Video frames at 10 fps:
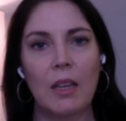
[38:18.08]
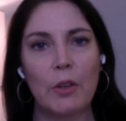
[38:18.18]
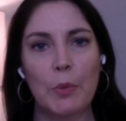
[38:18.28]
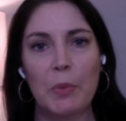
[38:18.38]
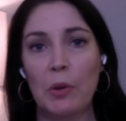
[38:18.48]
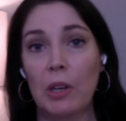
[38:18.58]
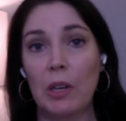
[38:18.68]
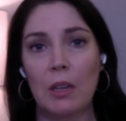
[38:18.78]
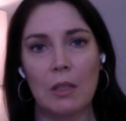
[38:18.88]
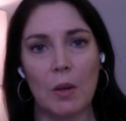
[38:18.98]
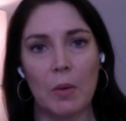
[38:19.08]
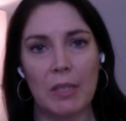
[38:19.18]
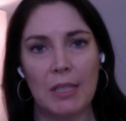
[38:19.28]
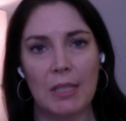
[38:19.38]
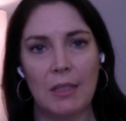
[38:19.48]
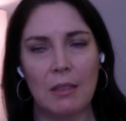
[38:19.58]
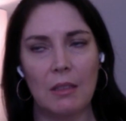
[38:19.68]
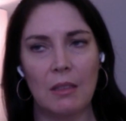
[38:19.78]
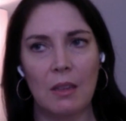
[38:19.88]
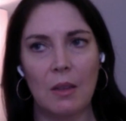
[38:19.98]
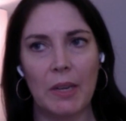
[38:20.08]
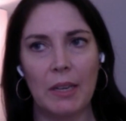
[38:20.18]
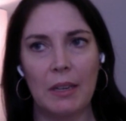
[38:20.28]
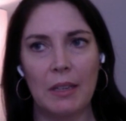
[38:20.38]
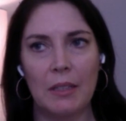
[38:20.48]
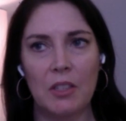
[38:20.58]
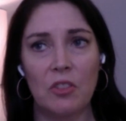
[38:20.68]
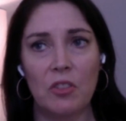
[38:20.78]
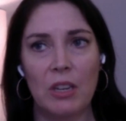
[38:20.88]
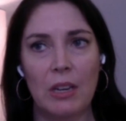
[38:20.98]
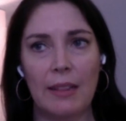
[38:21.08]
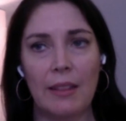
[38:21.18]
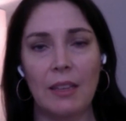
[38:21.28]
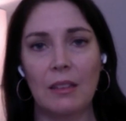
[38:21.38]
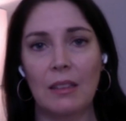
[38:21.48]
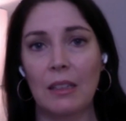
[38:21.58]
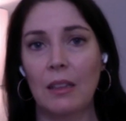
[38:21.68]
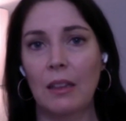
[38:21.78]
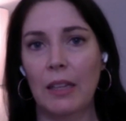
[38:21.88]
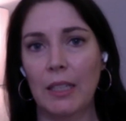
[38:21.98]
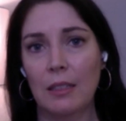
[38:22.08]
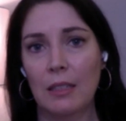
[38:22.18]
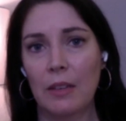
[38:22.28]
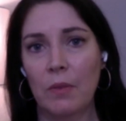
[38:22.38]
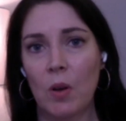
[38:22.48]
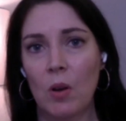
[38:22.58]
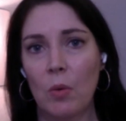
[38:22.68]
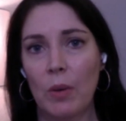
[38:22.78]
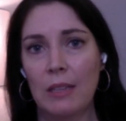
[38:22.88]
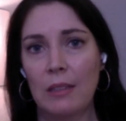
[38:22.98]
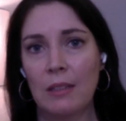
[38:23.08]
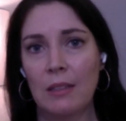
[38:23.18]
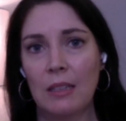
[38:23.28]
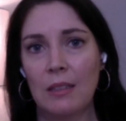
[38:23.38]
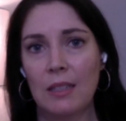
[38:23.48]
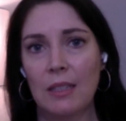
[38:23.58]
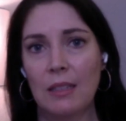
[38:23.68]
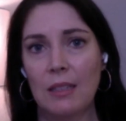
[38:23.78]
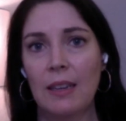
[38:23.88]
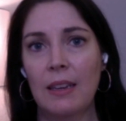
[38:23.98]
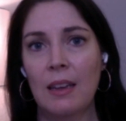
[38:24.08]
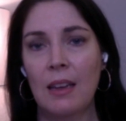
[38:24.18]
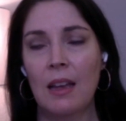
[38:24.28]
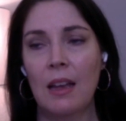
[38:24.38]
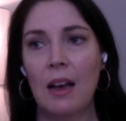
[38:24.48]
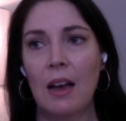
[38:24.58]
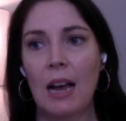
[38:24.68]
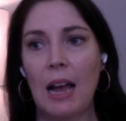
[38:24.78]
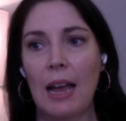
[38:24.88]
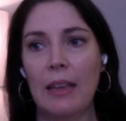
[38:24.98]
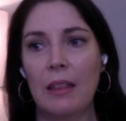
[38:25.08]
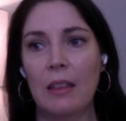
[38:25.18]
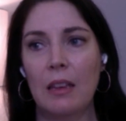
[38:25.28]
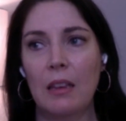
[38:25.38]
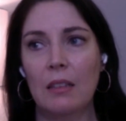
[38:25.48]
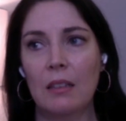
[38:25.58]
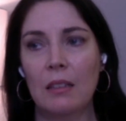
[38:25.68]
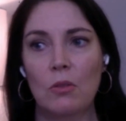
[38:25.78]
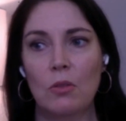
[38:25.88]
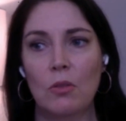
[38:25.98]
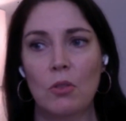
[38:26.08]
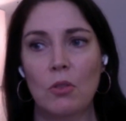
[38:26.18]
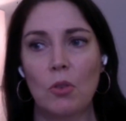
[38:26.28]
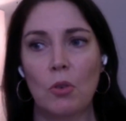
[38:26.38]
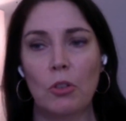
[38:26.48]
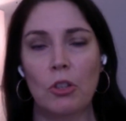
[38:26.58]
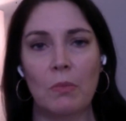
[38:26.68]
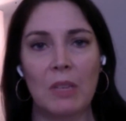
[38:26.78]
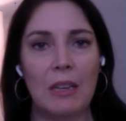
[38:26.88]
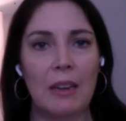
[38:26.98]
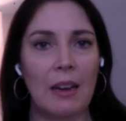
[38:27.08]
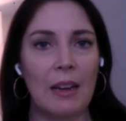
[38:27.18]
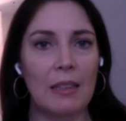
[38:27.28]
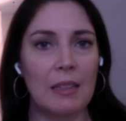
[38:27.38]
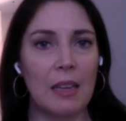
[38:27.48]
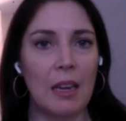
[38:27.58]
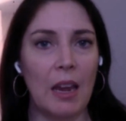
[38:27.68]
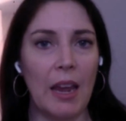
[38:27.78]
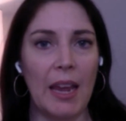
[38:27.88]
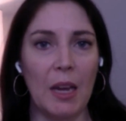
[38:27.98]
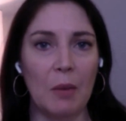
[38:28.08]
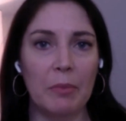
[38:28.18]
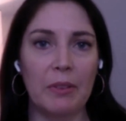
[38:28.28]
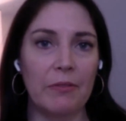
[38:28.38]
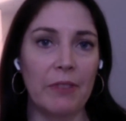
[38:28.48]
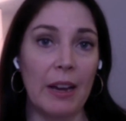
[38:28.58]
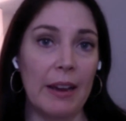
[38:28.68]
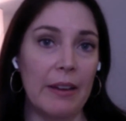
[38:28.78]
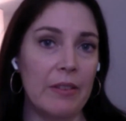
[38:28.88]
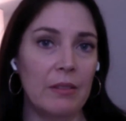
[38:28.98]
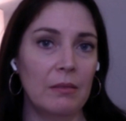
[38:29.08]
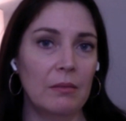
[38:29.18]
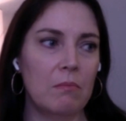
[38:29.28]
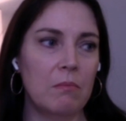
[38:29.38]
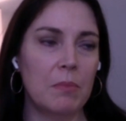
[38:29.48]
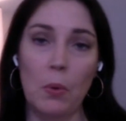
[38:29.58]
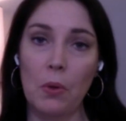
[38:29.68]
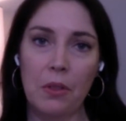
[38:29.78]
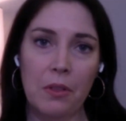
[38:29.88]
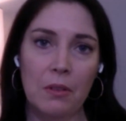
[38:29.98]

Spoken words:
community has always existed in the wedding industry. I think the cliques have always existed. I think social media has amplified both.